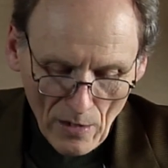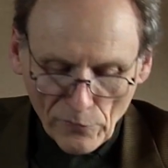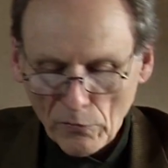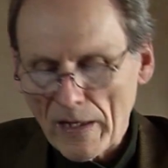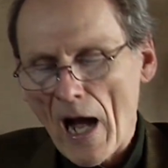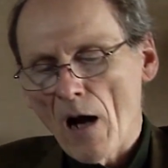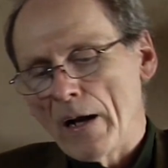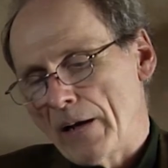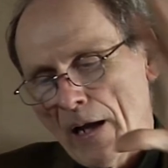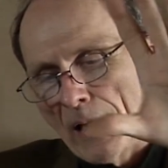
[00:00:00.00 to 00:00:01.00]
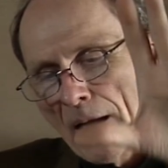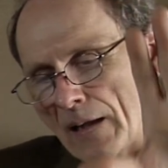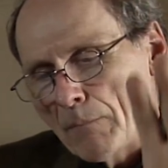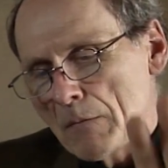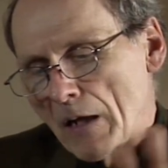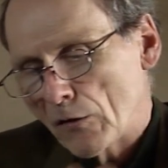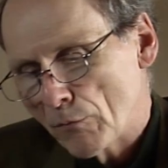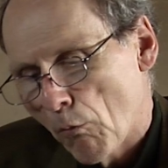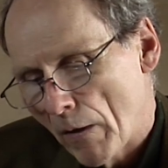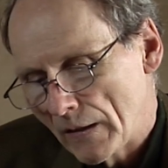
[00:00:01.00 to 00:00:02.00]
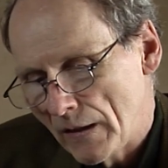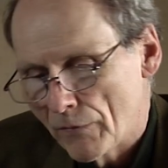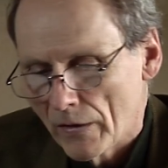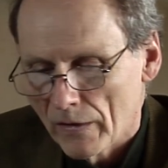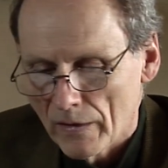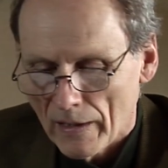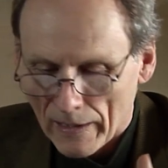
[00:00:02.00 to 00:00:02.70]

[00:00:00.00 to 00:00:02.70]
So now, and let me make this point even